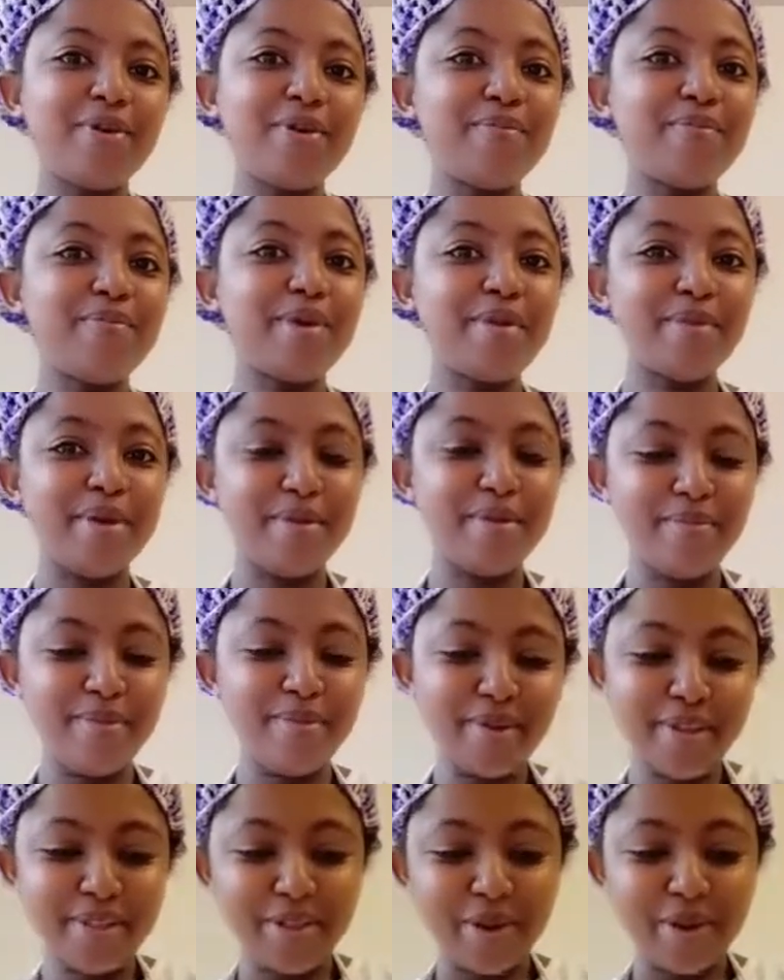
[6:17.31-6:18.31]
Don't mind my
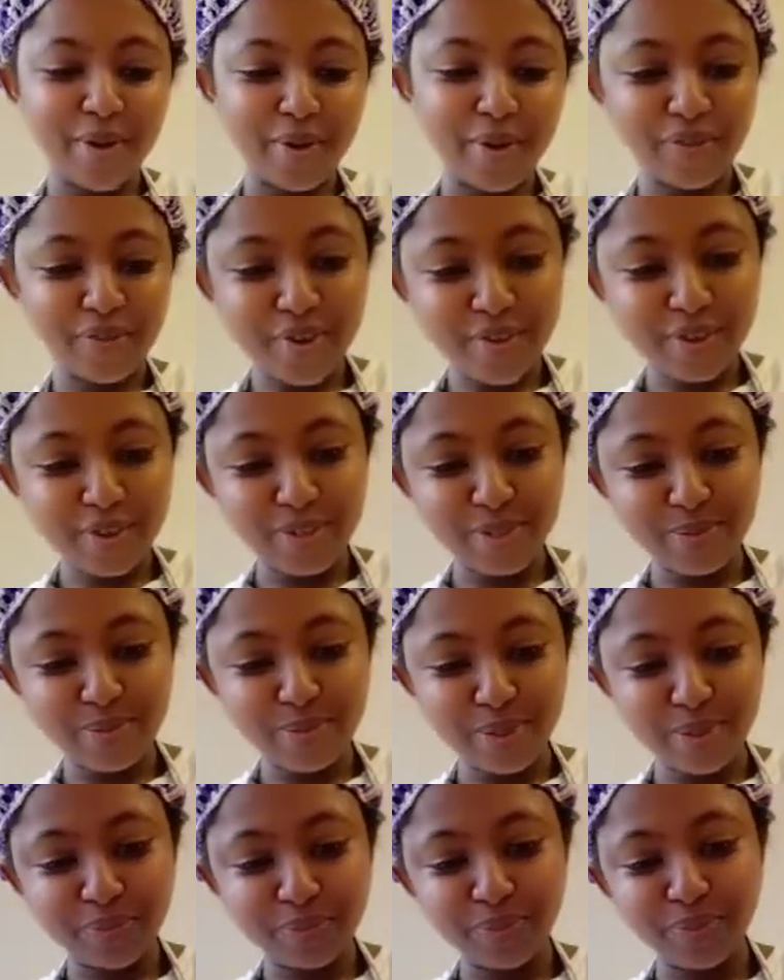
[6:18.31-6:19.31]
blender, it's very
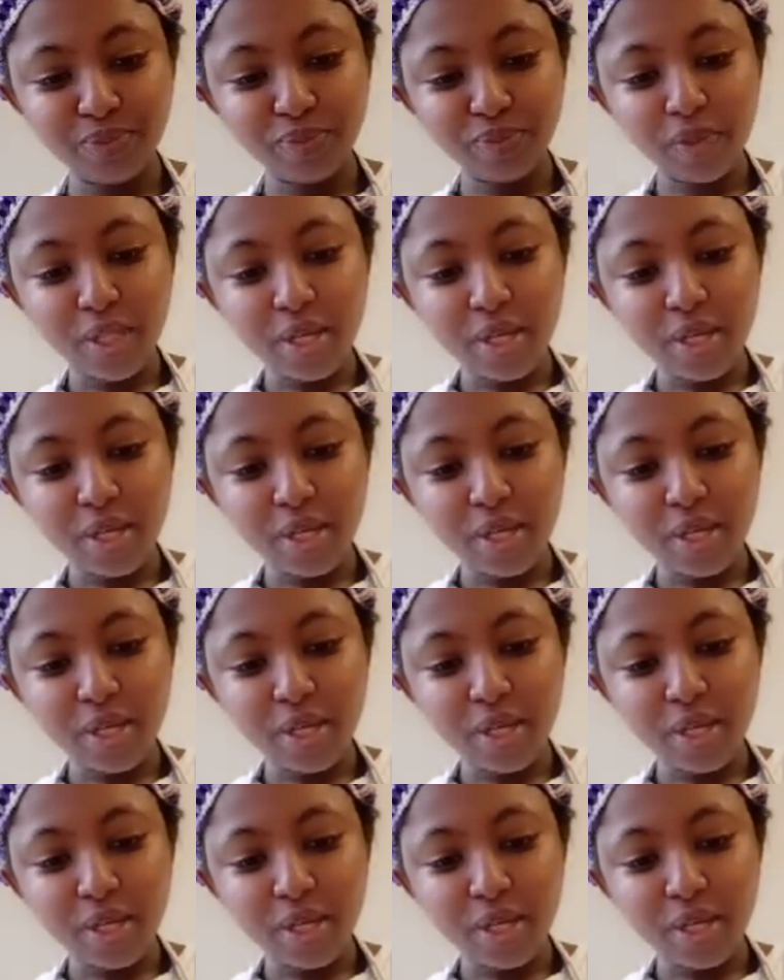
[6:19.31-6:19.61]
small.